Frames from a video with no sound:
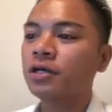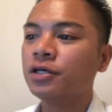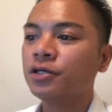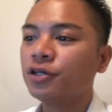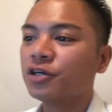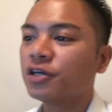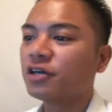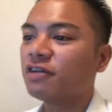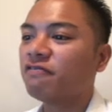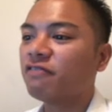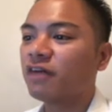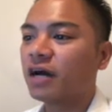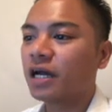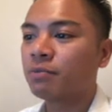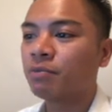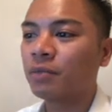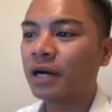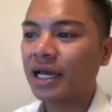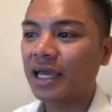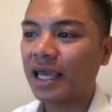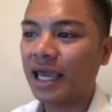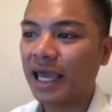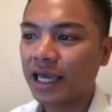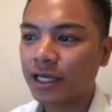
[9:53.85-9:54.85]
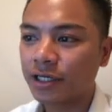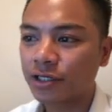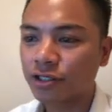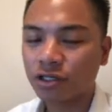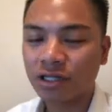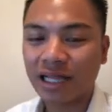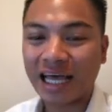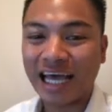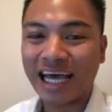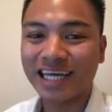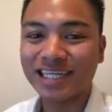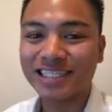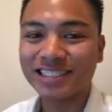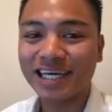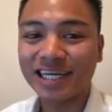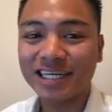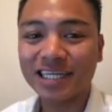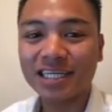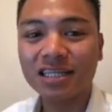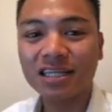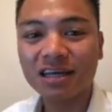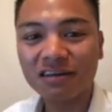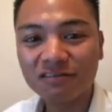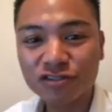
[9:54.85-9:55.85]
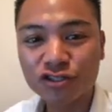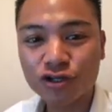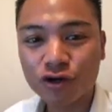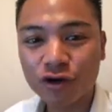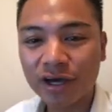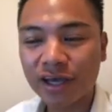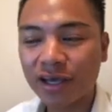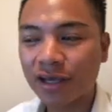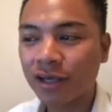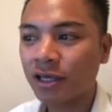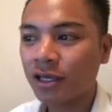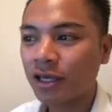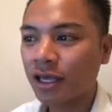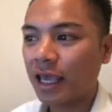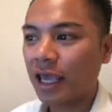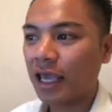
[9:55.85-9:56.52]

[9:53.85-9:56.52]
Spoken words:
You could find my handle at Denny Lovejoy,